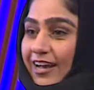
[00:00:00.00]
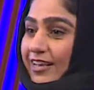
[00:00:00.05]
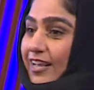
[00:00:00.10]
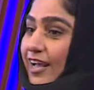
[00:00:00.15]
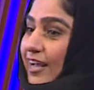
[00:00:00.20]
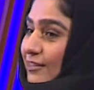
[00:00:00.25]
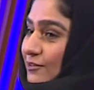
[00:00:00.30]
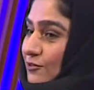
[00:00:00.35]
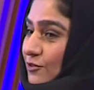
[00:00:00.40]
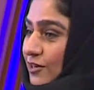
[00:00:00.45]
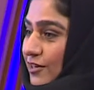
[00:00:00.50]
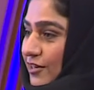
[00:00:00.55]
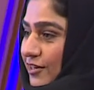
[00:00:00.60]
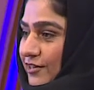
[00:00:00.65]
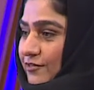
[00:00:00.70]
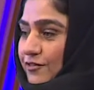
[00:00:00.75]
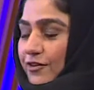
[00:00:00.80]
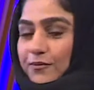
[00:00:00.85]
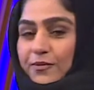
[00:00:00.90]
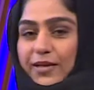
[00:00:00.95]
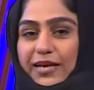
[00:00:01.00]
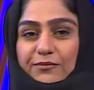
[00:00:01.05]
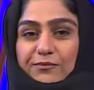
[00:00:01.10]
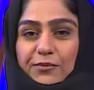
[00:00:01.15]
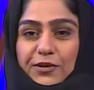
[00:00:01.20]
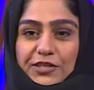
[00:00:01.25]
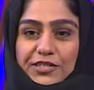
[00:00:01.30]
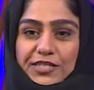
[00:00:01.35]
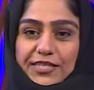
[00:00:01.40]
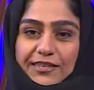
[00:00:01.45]
And I had to learn from
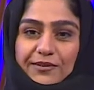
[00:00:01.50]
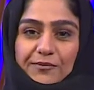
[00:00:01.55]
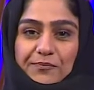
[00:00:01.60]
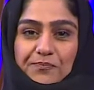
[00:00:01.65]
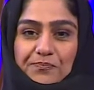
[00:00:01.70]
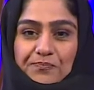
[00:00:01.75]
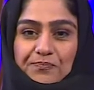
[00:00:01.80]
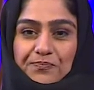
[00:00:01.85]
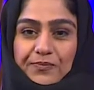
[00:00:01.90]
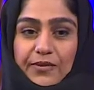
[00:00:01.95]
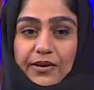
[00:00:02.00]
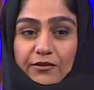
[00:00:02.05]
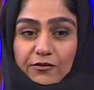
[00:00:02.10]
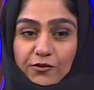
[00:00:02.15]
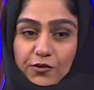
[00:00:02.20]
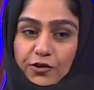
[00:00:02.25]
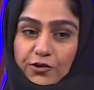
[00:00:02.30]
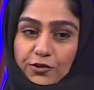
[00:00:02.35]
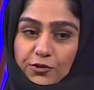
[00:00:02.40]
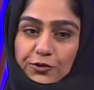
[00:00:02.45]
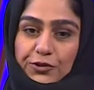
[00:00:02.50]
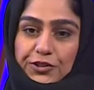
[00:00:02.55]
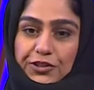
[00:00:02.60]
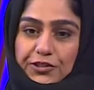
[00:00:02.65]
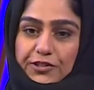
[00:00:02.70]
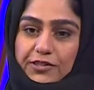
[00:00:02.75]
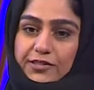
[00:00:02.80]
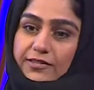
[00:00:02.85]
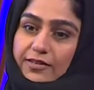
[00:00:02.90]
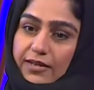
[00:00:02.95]
that person. For 2
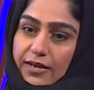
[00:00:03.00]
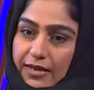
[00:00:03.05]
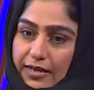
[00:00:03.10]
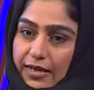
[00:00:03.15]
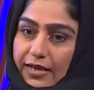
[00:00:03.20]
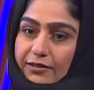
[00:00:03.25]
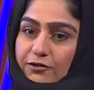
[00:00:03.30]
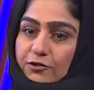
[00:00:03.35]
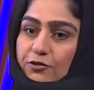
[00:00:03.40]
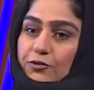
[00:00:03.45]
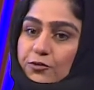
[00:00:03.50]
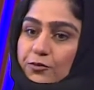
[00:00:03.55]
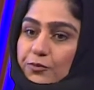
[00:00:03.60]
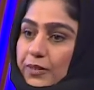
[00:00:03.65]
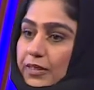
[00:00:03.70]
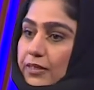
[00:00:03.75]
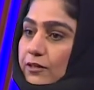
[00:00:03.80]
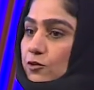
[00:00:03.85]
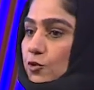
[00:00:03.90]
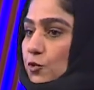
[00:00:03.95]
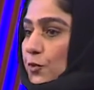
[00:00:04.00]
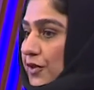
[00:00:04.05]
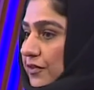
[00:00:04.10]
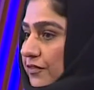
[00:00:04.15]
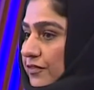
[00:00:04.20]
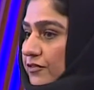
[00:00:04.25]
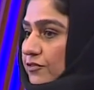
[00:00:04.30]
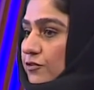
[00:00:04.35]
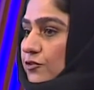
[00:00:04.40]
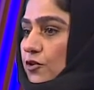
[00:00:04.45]
years, I had to be
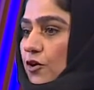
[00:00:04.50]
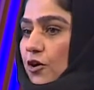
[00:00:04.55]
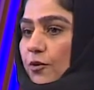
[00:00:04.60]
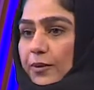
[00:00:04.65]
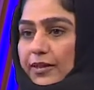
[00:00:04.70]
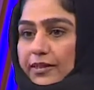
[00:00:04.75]
doing this